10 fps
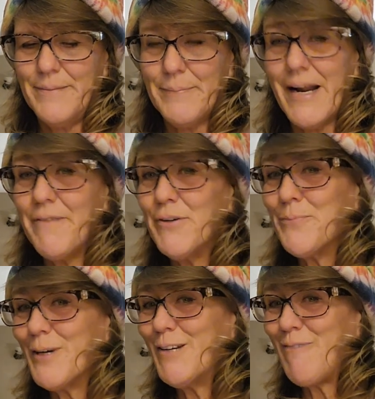But I feel
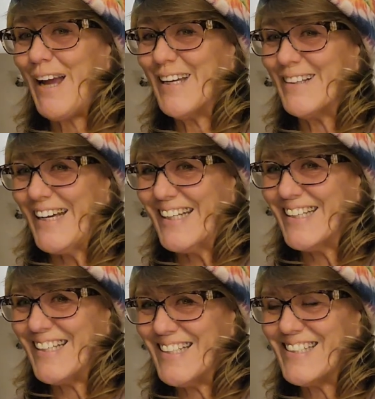pretty regulated
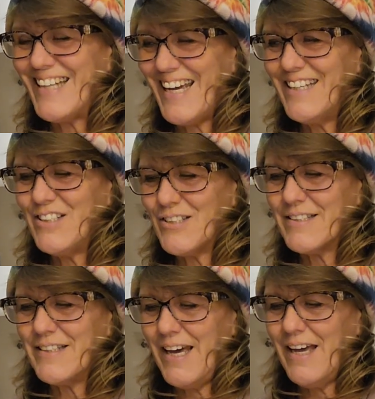these
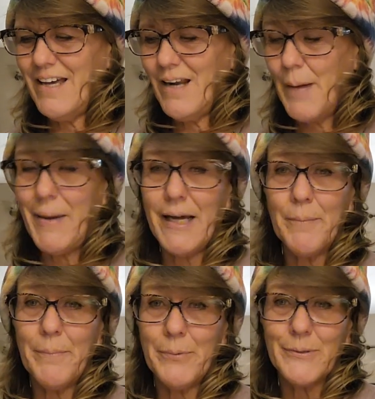days, and I'm
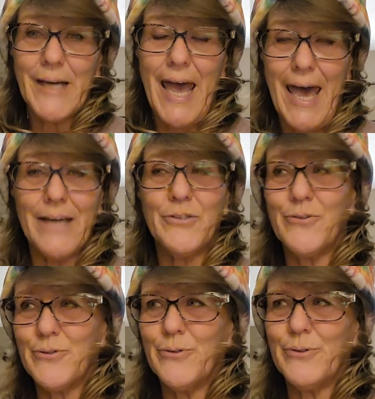able to
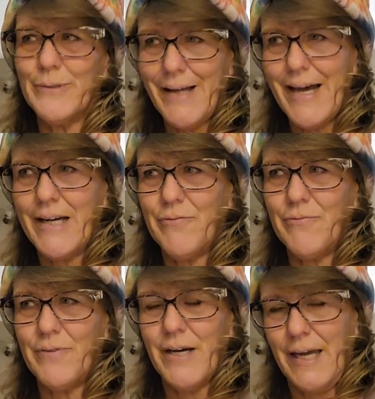handle
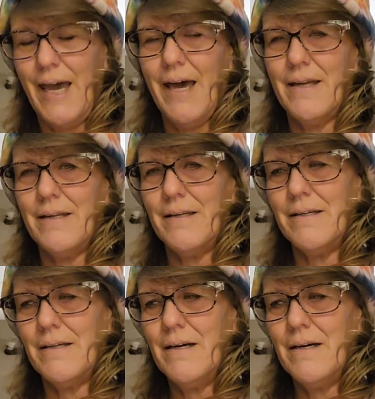life again